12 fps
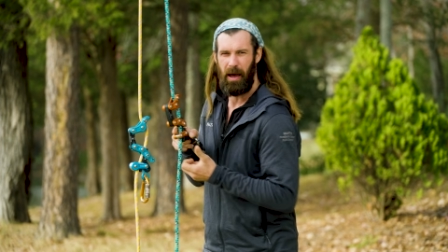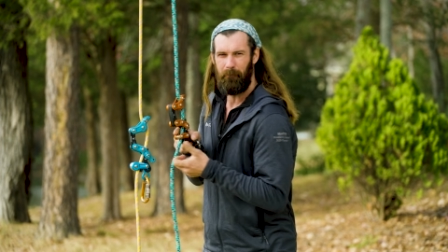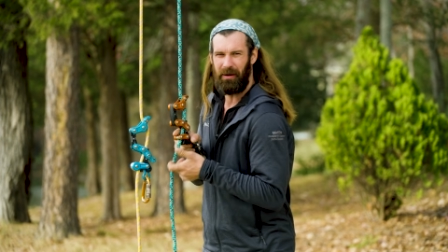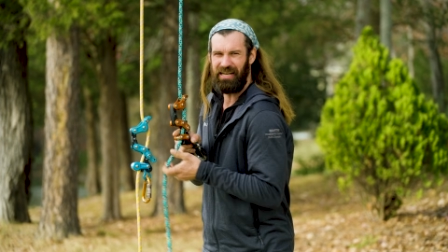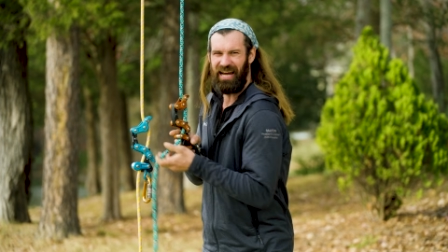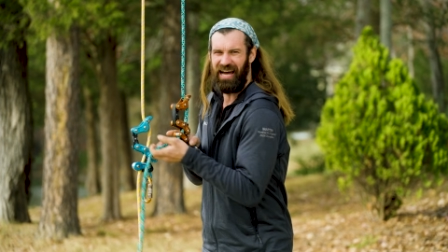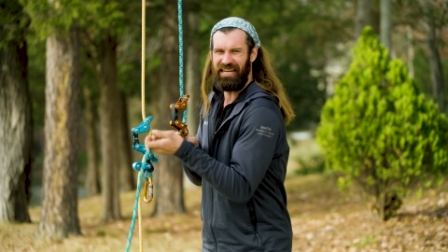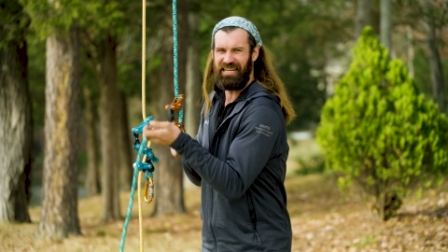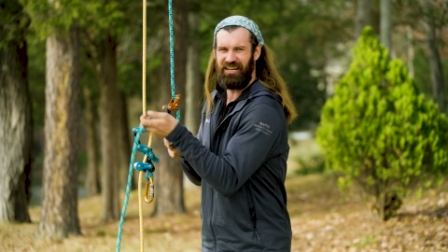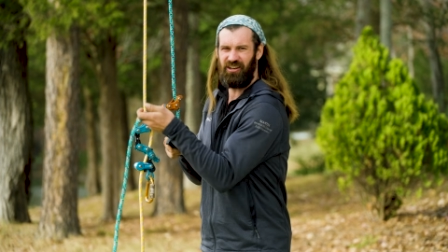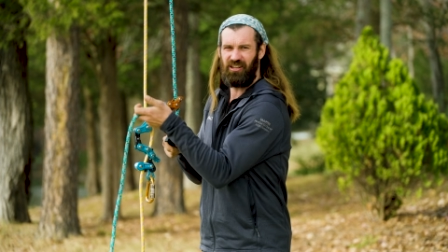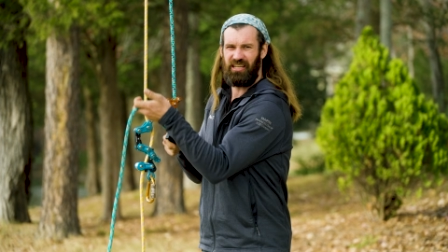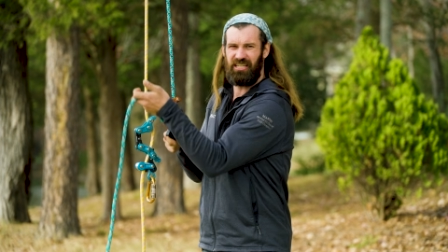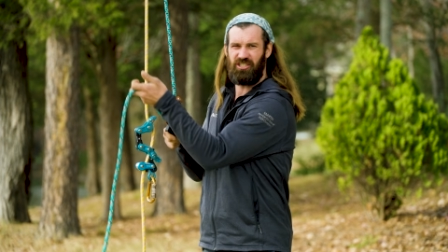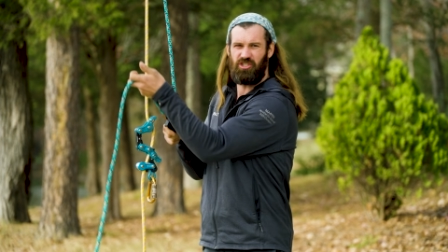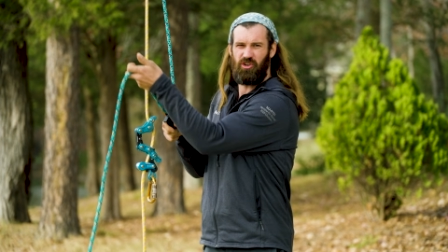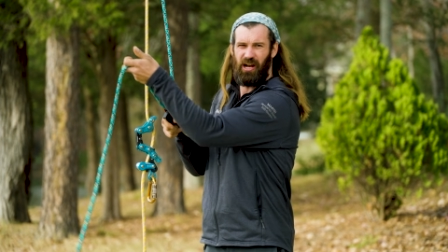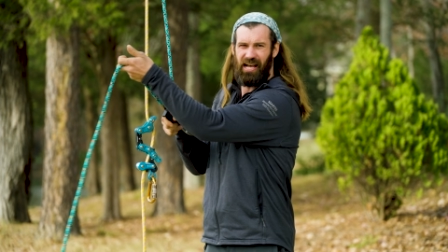but not nearly
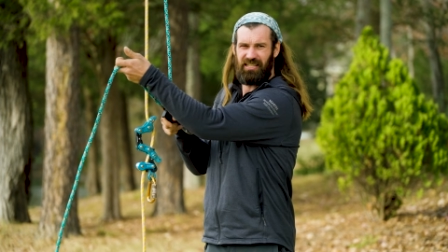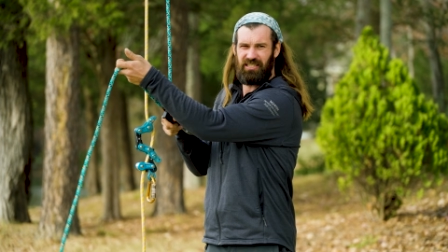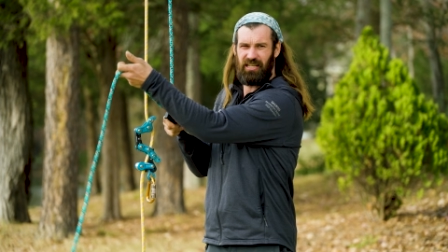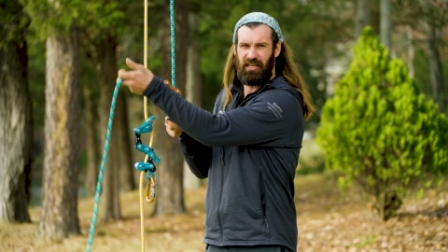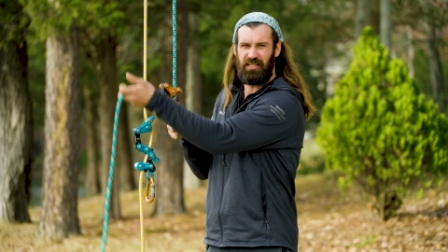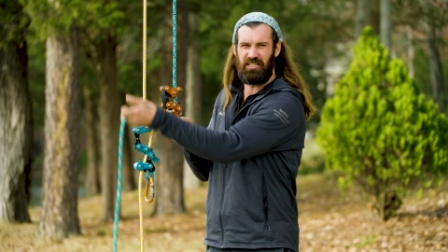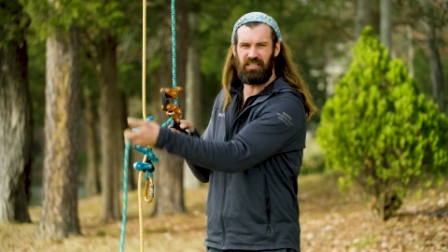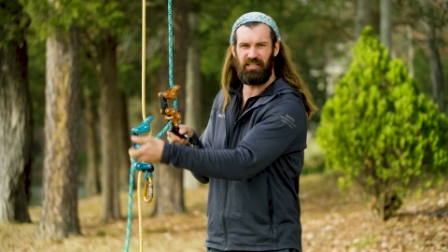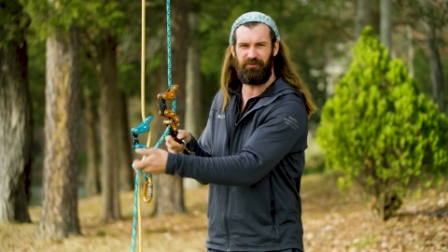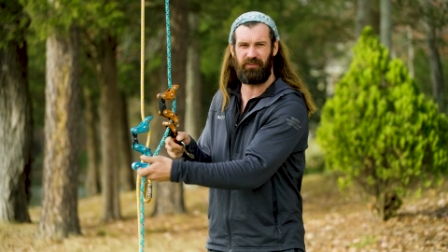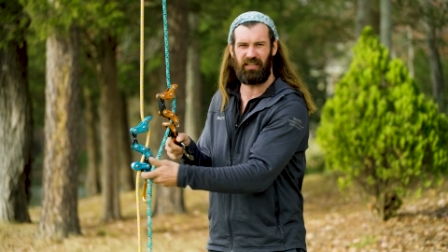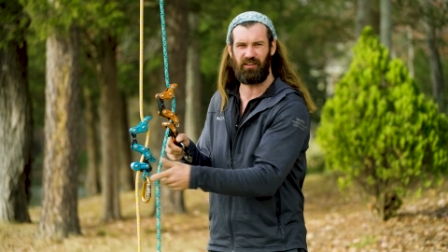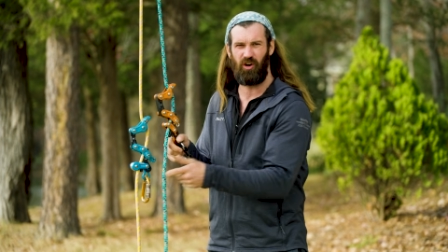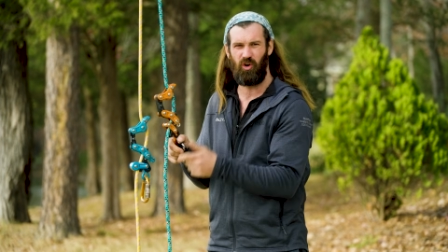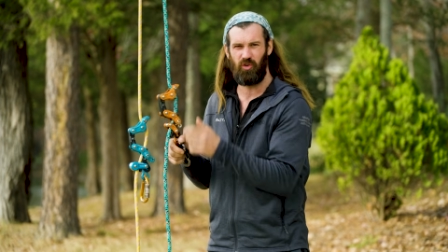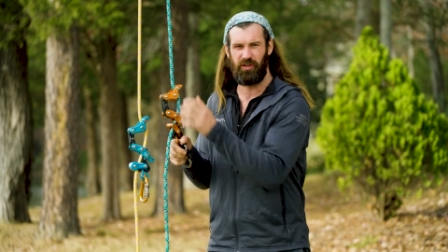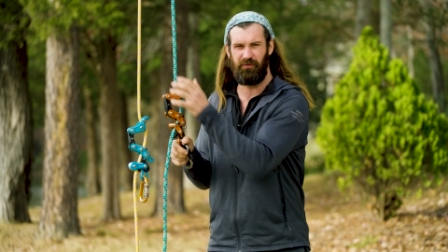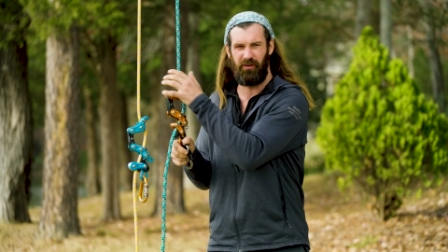as drastic as lifting the
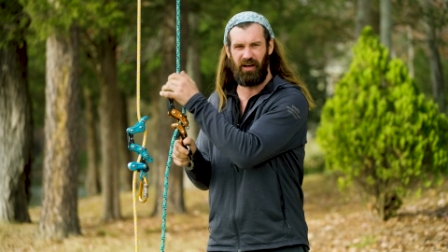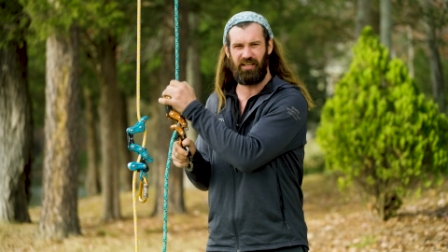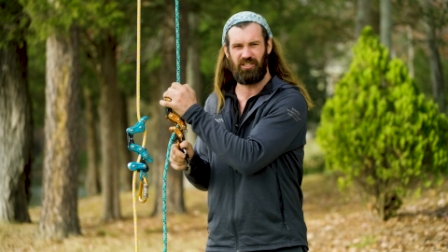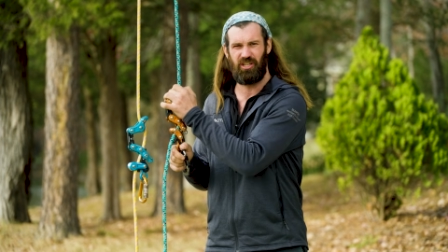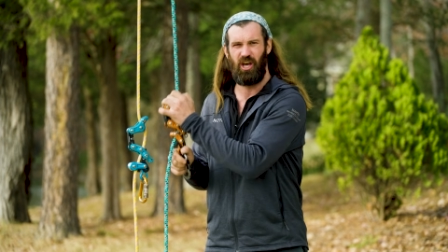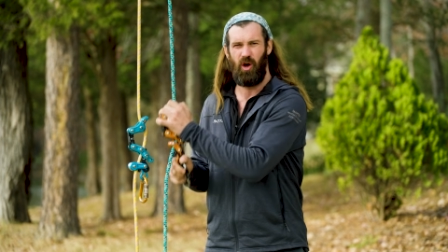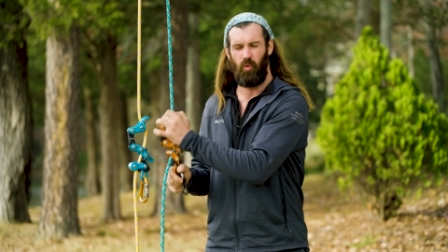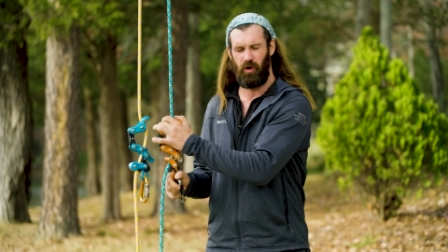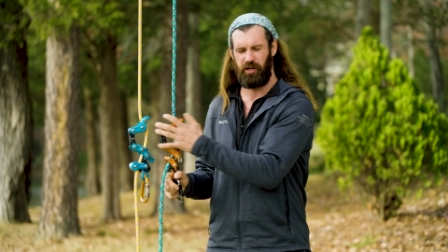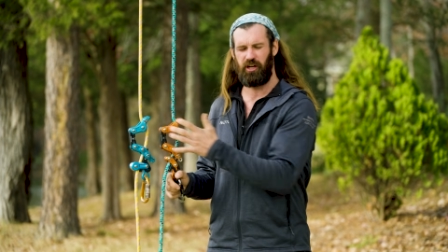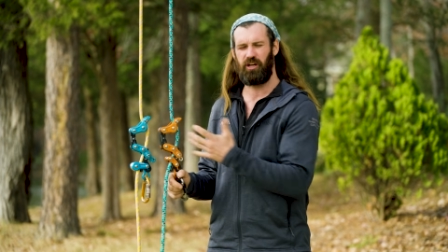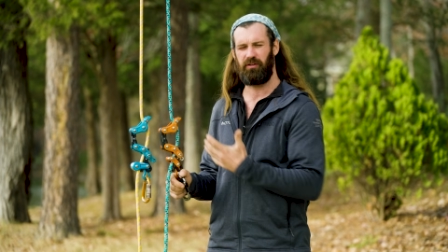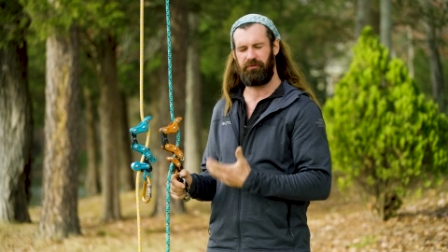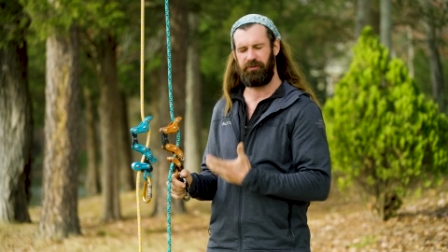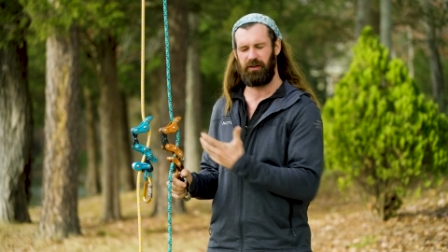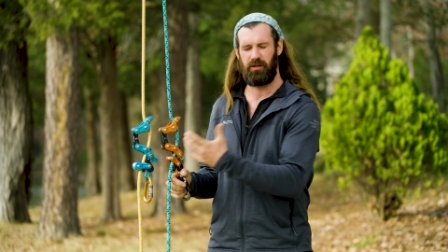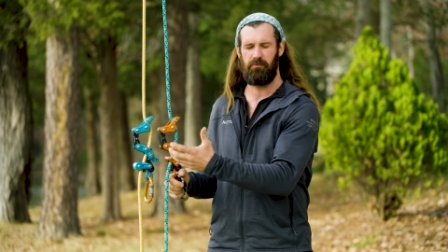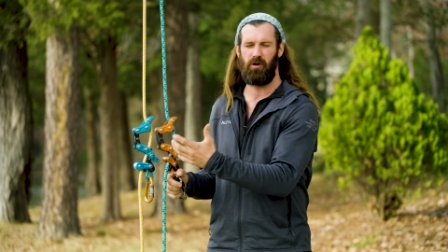whole device where you're going to
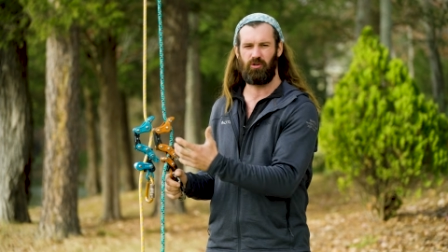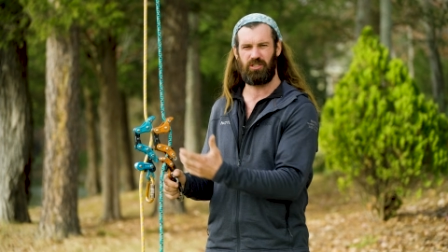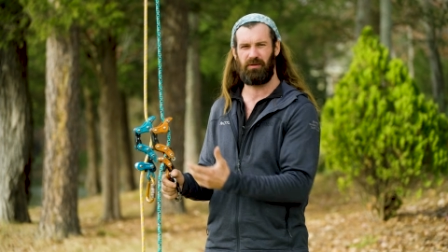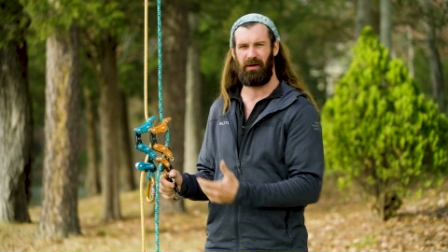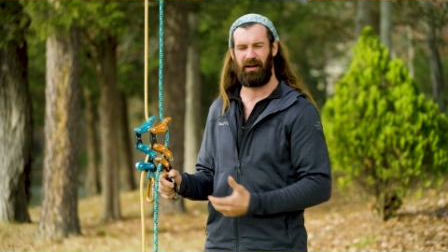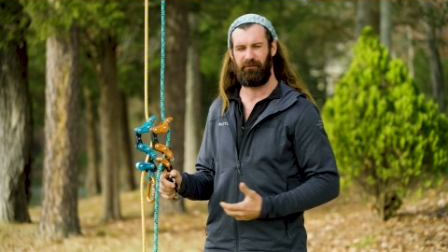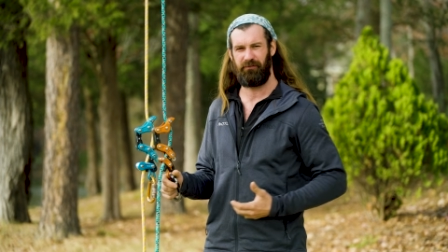feel the most amount of